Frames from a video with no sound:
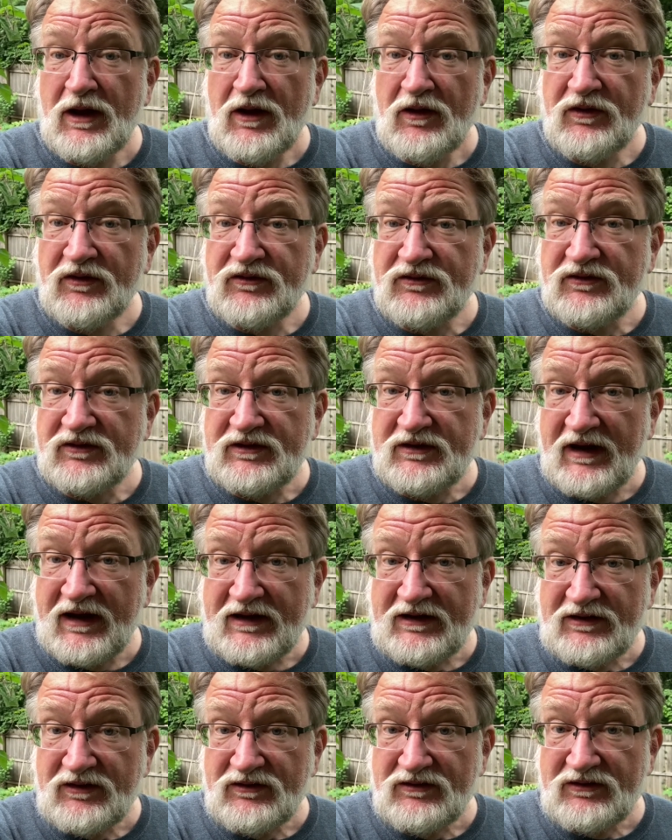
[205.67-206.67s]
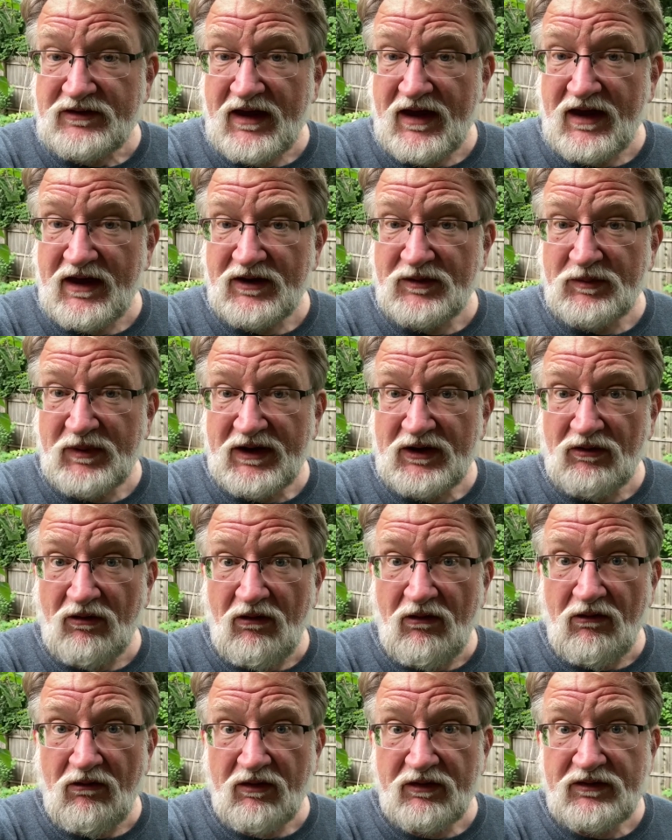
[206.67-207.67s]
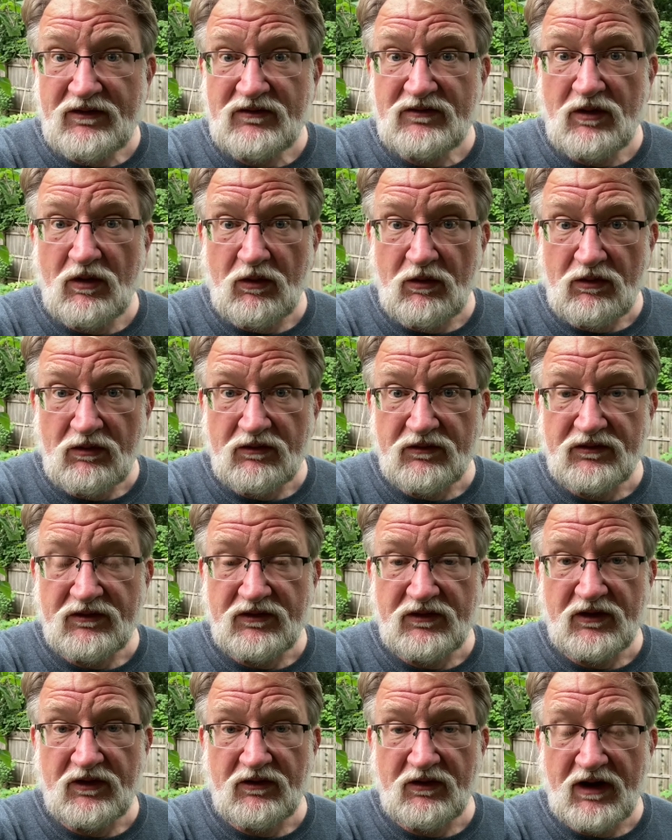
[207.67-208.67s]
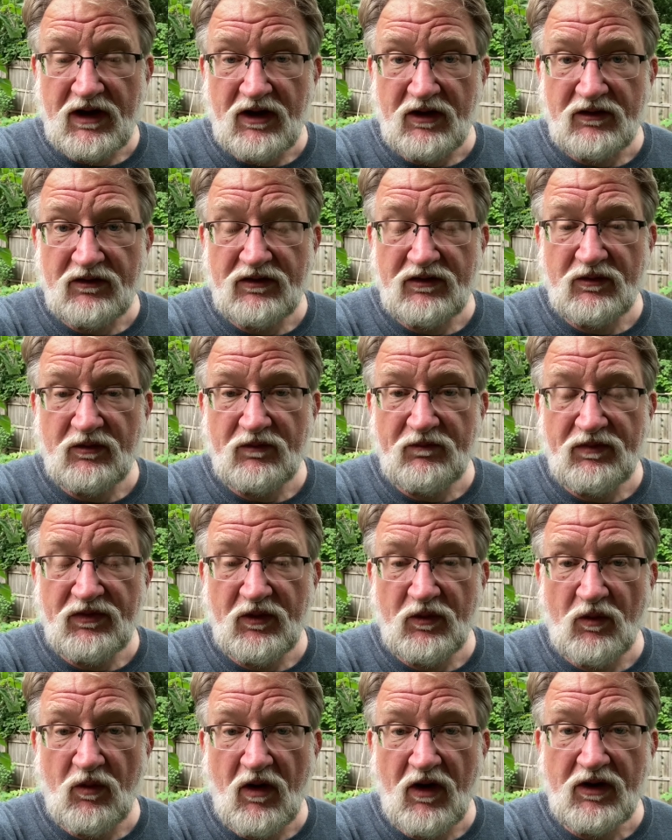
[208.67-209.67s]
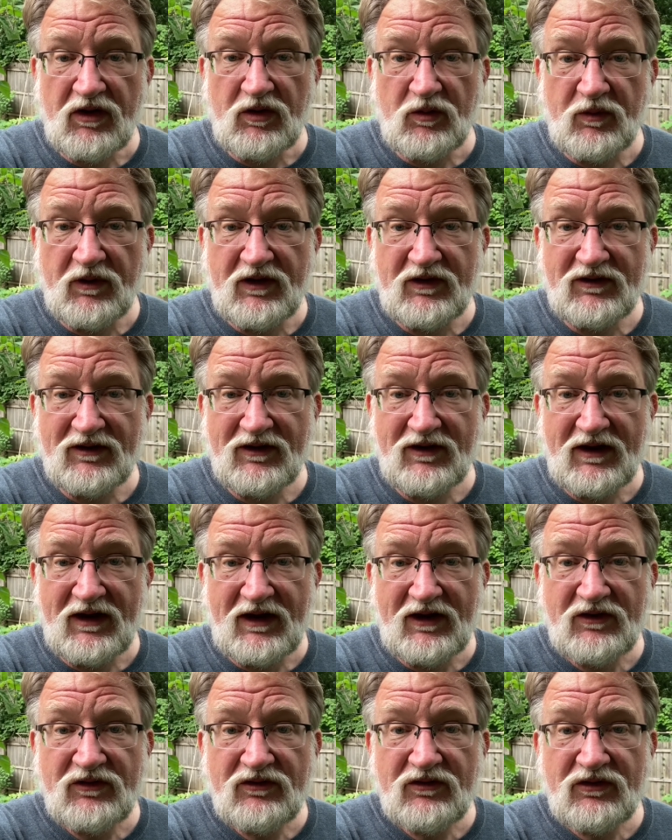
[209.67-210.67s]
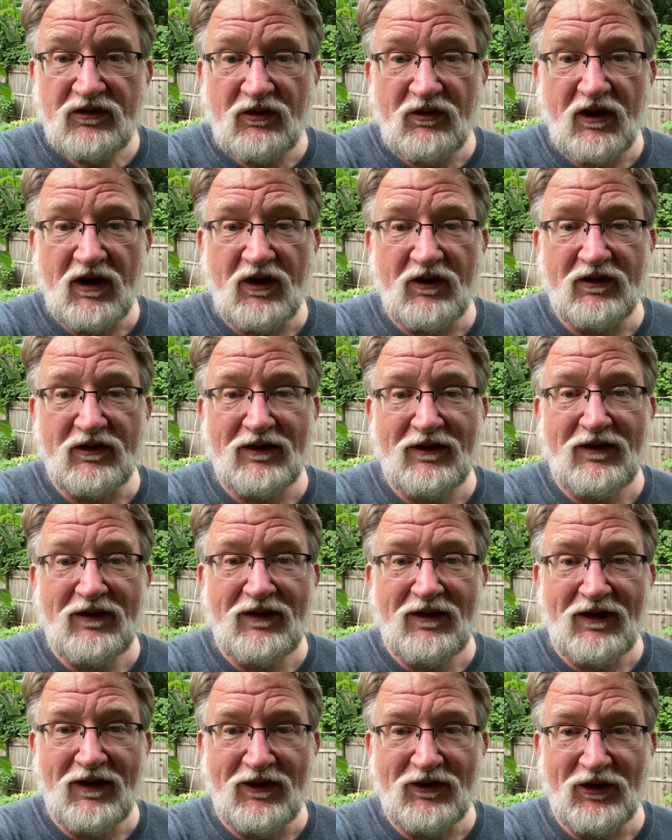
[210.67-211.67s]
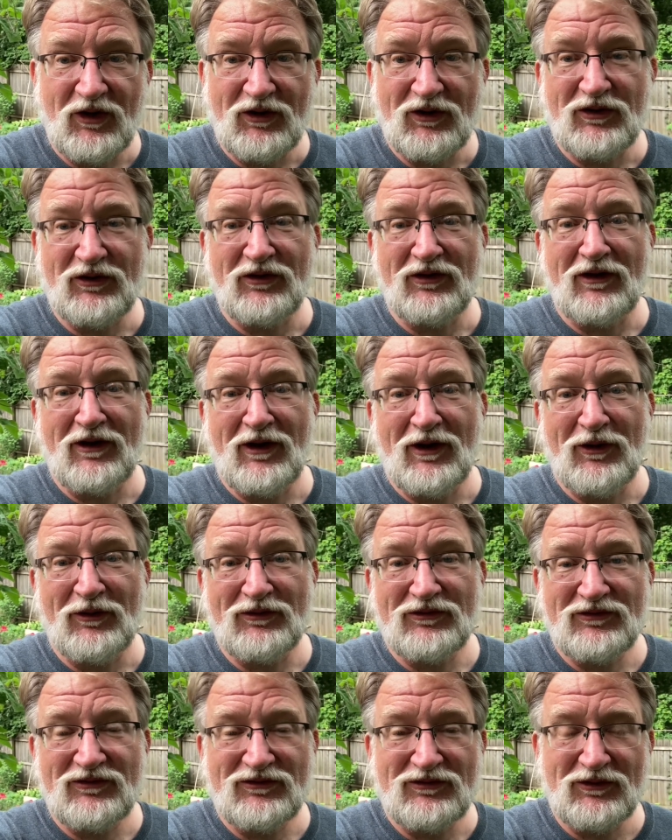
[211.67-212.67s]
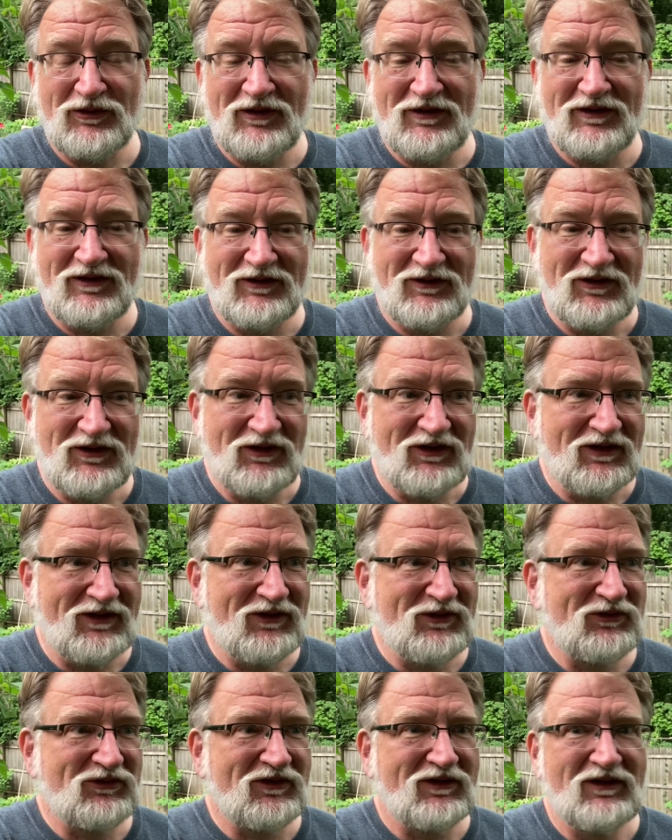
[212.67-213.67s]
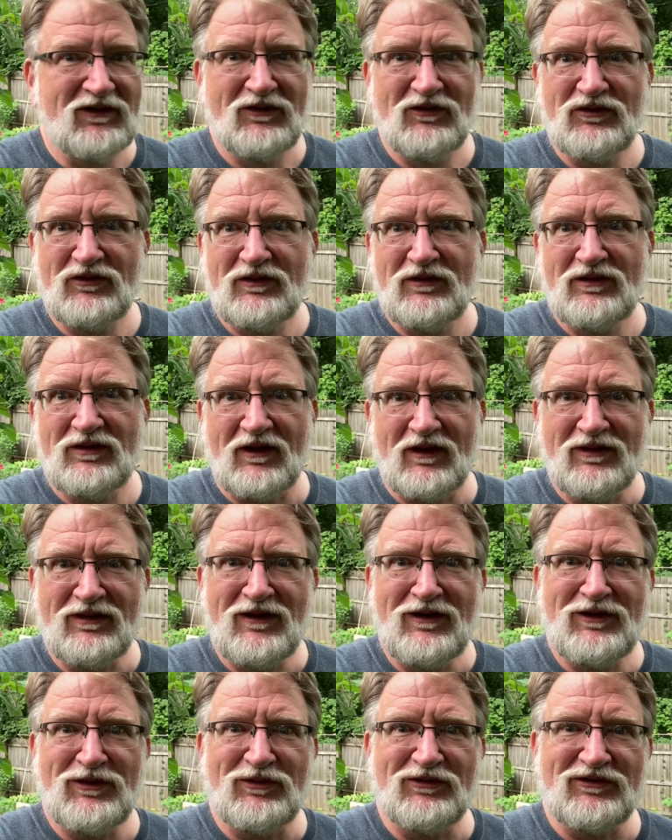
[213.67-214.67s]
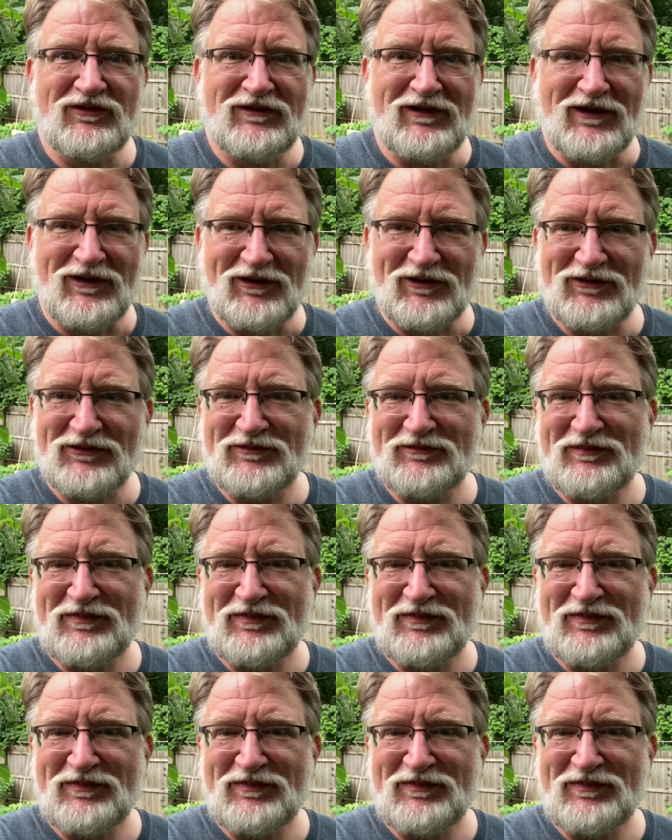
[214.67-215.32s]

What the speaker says: the cicadas had made all these holes in the ground. The water went into the ground and not into the house. And so it was a good thing. Thank you, cicadas.